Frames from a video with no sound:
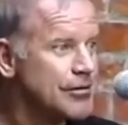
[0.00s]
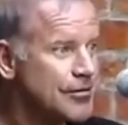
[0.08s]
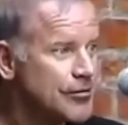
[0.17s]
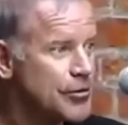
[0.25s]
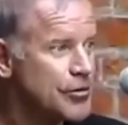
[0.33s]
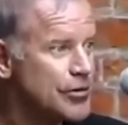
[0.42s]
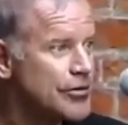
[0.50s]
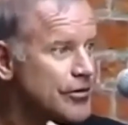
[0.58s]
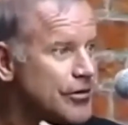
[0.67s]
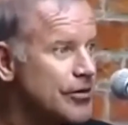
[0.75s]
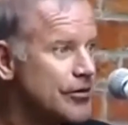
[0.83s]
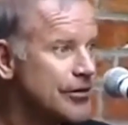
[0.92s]
sort of
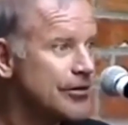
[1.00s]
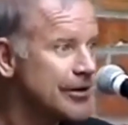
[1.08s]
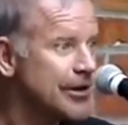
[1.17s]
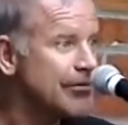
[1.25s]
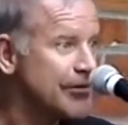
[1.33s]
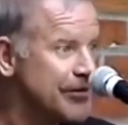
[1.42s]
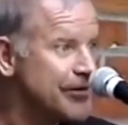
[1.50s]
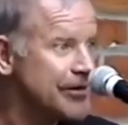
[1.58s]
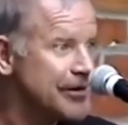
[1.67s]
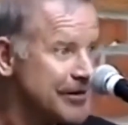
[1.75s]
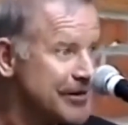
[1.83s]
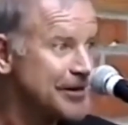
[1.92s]
Buddhist notion that
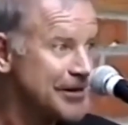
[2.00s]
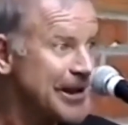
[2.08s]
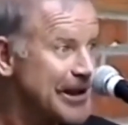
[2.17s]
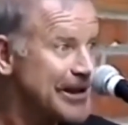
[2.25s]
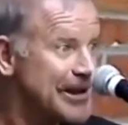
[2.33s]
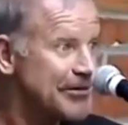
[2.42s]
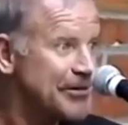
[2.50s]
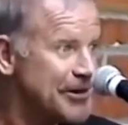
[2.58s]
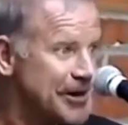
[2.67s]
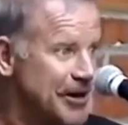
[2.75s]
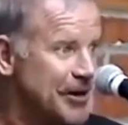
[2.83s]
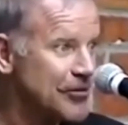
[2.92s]
everything is contained in
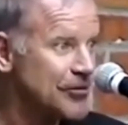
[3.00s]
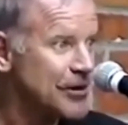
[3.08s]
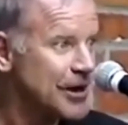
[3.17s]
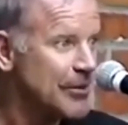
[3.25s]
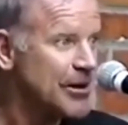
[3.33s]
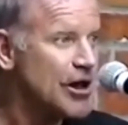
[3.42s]
everything else, right?